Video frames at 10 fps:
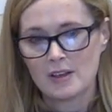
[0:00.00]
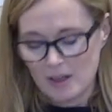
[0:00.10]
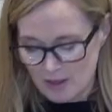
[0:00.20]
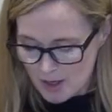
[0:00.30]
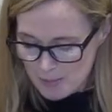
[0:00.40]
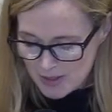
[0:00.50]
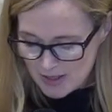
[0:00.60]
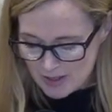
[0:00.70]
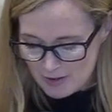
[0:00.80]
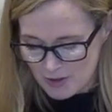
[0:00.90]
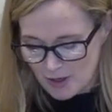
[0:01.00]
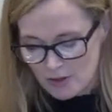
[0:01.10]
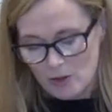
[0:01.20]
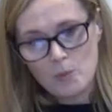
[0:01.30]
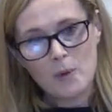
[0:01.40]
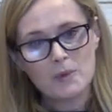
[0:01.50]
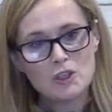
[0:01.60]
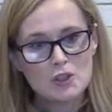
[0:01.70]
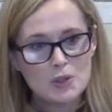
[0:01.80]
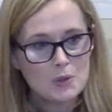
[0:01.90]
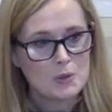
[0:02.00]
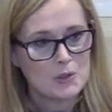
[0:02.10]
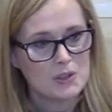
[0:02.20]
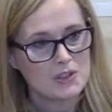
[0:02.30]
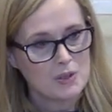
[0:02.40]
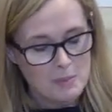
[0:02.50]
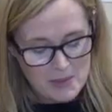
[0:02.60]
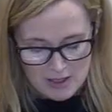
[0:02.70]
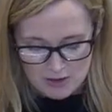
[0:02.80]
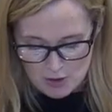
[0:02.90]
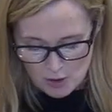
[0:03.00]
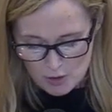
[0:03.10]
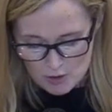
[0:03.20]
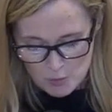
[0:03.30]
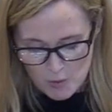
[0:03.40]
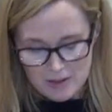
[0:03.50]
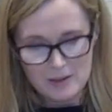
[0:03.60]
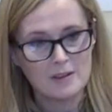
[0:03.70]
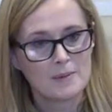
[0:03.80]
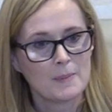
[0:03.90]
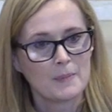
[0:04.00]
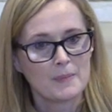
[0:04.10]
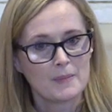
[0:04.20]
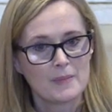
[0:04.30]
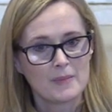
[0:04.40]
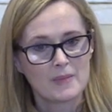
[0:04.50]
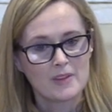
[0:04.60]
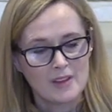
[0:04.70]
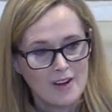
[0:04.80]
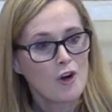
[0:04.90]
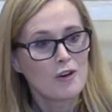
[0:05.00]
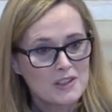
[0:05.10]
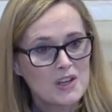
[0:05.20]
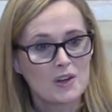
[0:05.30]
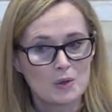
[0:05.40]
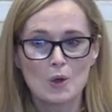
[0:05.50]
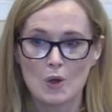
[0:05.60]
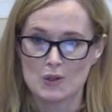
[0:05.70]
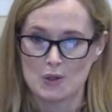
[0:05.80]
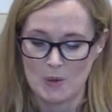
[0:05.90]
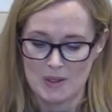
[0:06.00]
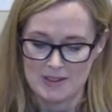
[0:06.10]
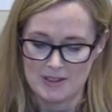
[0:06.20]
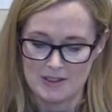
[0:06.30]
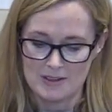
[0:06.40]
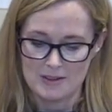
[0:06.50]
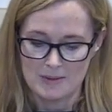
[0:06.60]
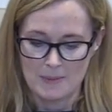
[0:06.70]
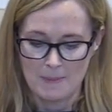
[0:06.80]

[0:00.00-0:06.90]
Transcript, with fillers: And I believe that when we choose to submit to God's will, there are eternal consequences